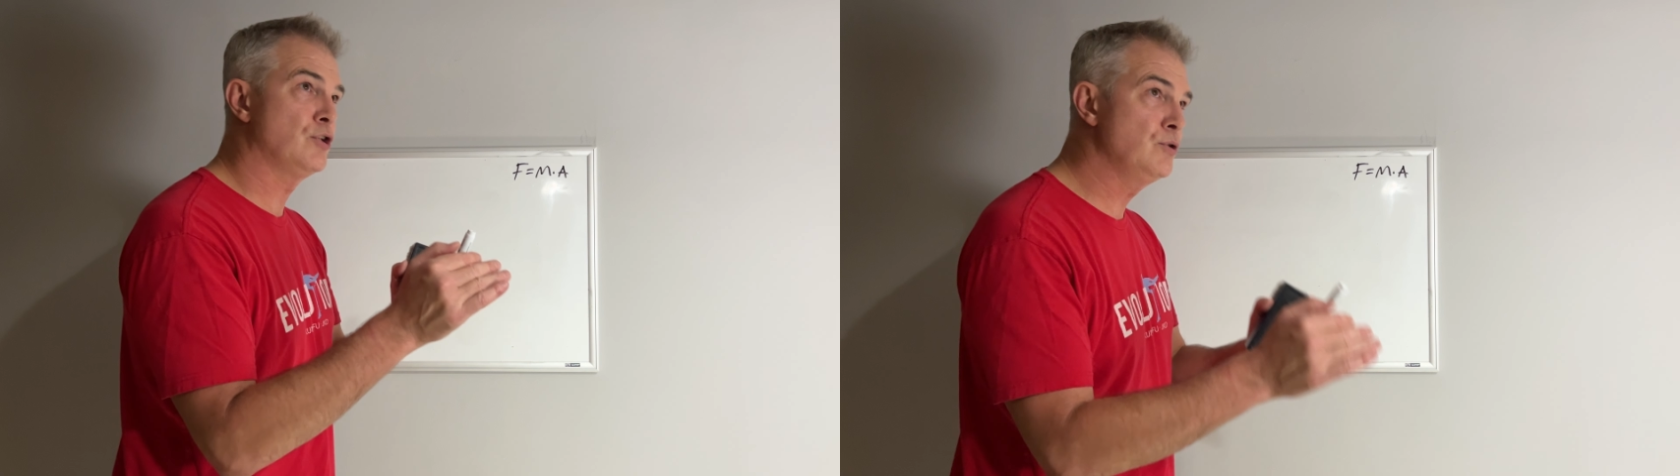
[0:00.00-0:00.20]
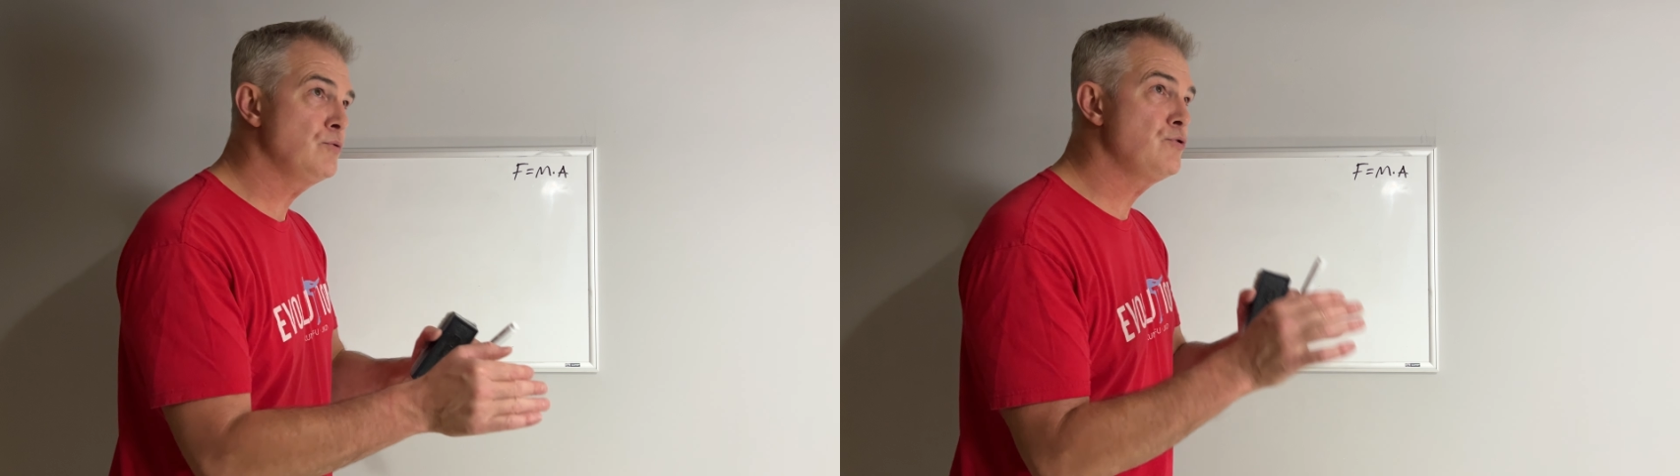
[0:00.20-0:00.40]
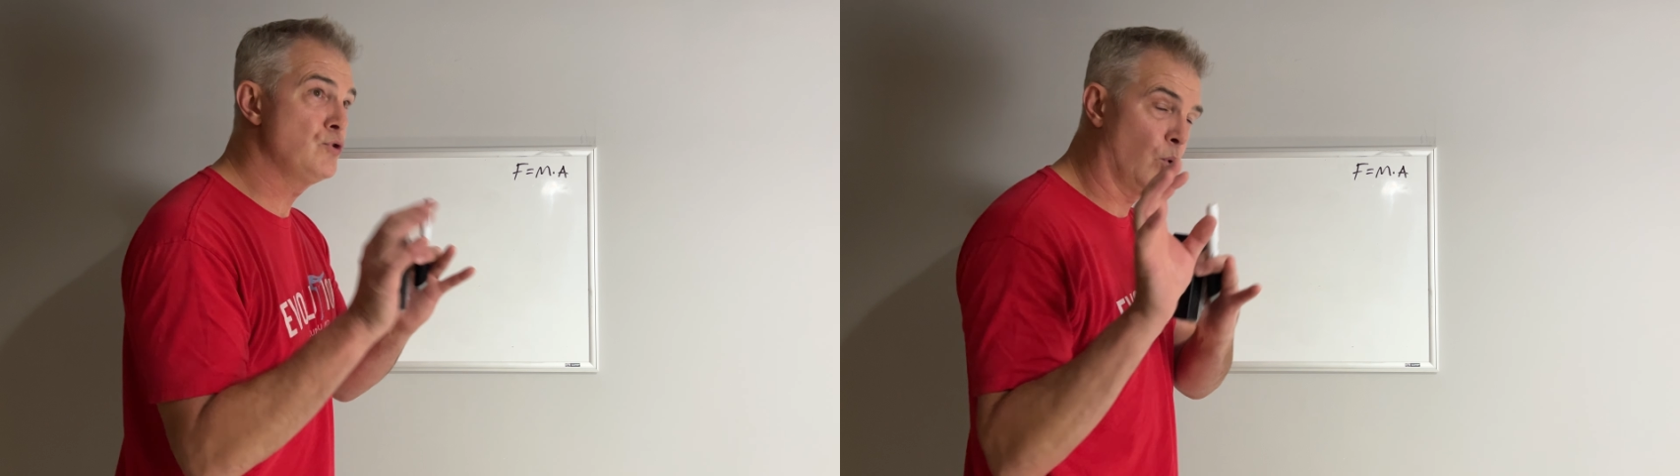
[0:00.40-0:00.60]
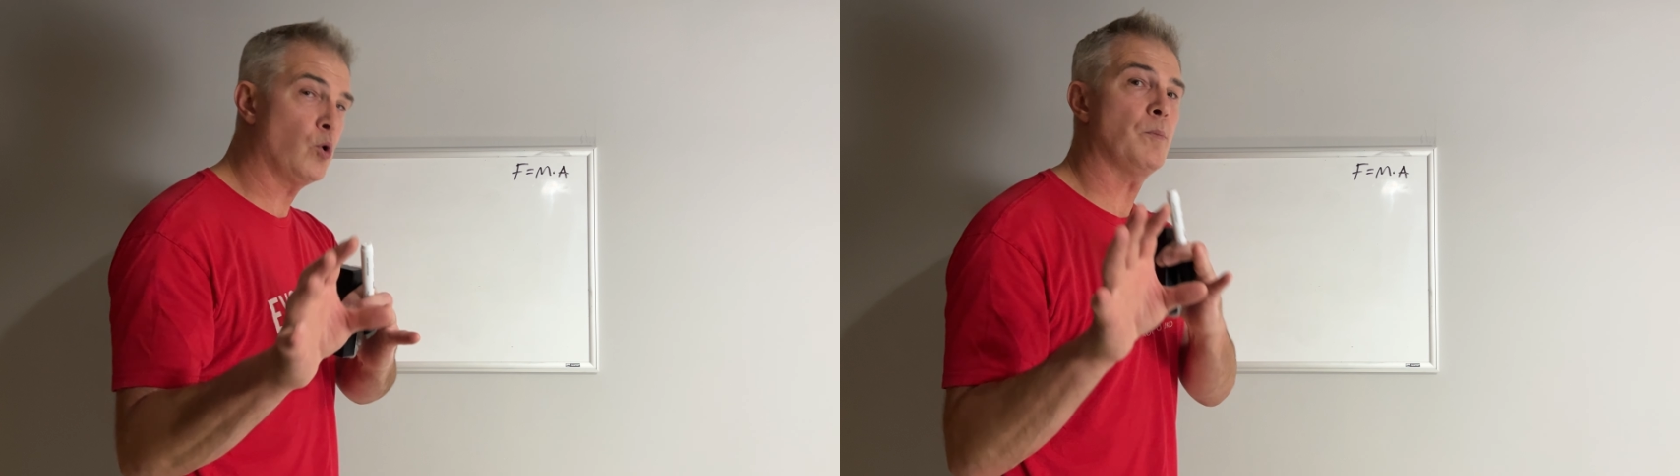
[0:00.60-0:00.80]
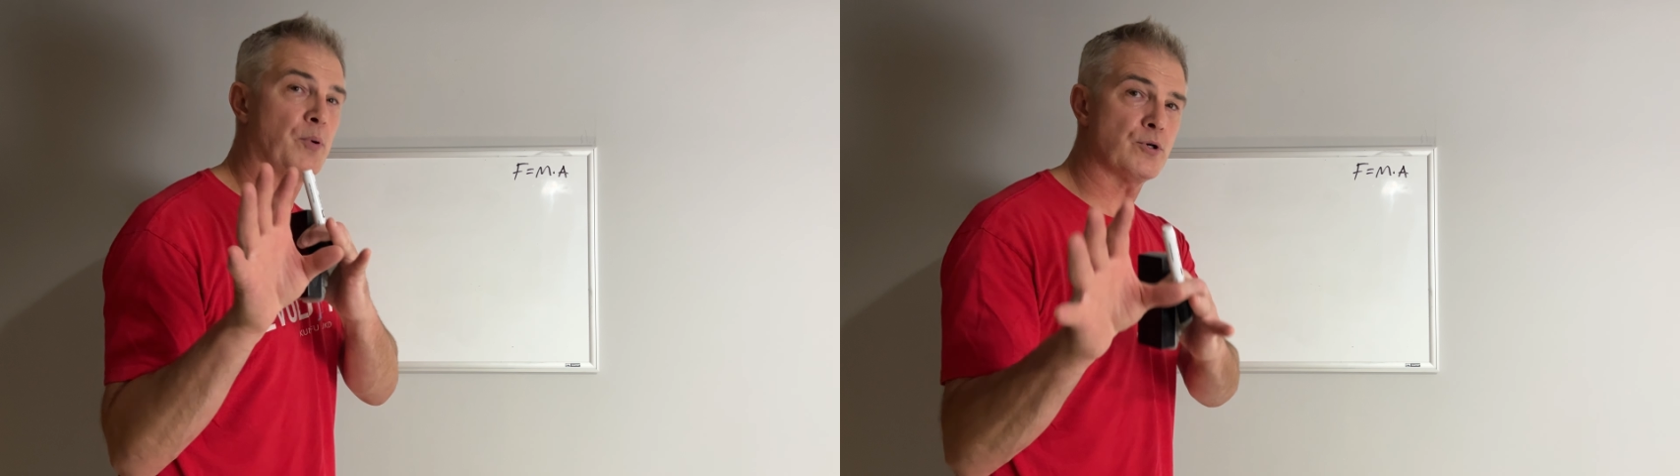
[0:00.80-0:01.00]
to
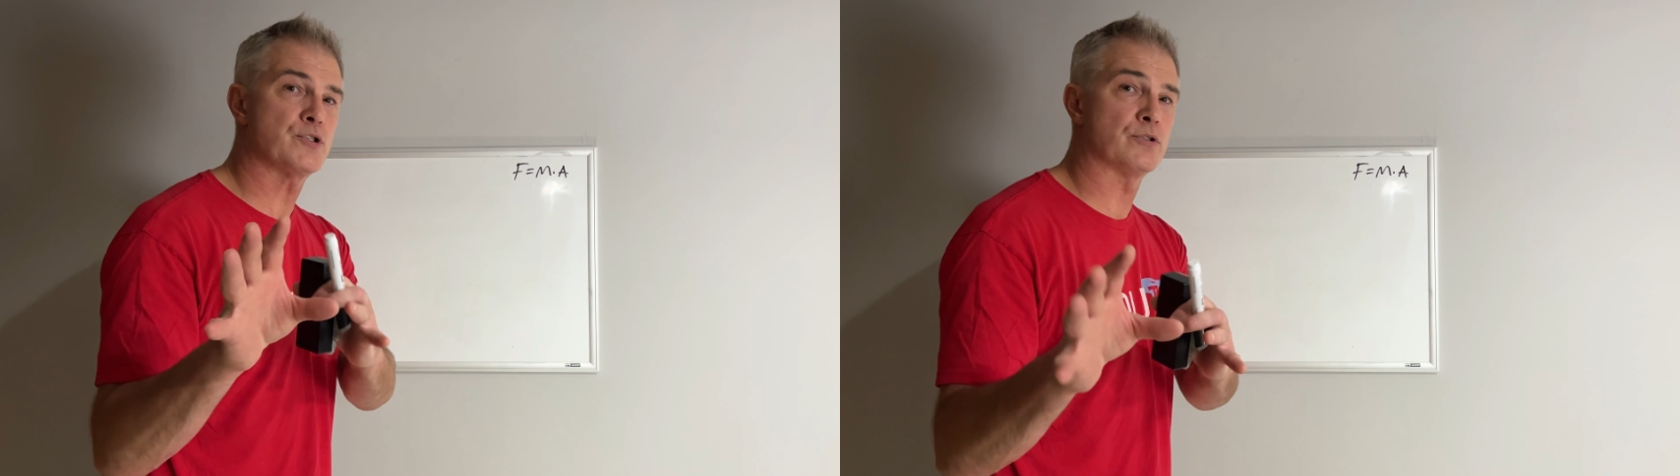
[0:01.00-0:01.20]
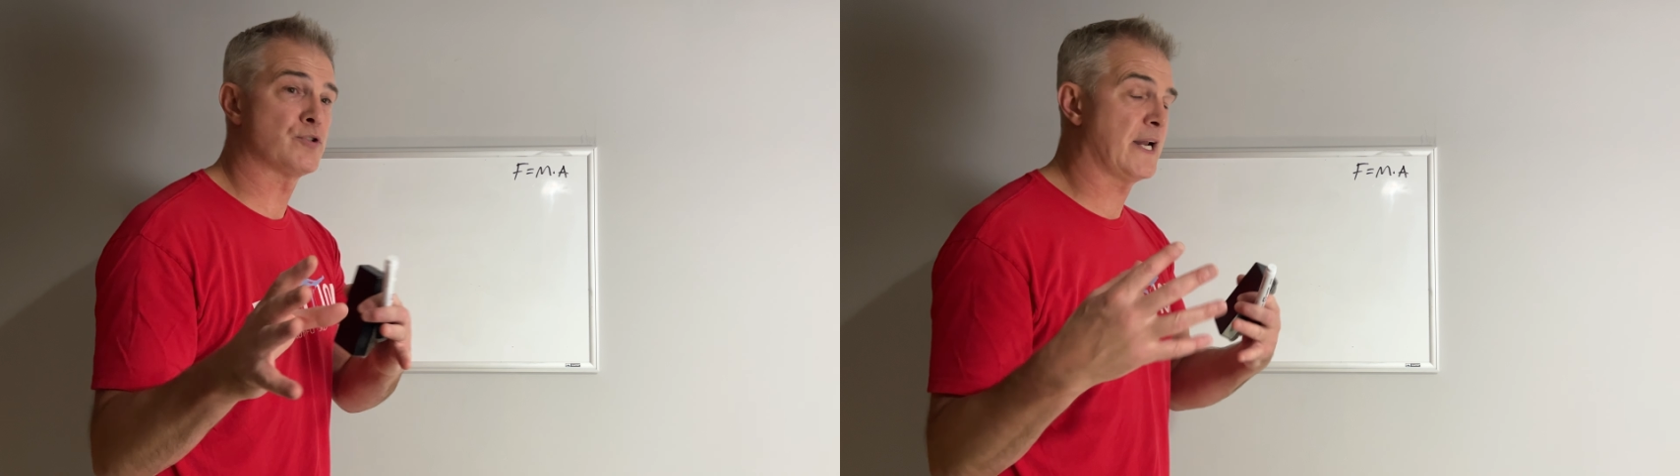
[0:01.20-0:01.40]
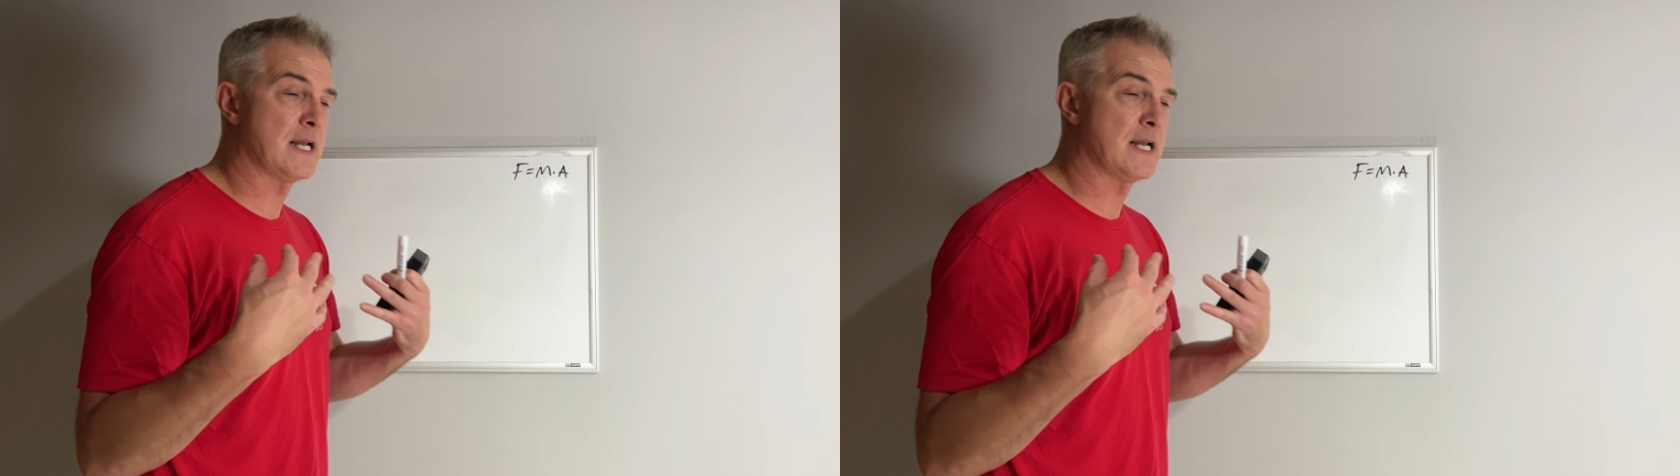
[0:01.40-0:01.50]
your personal training,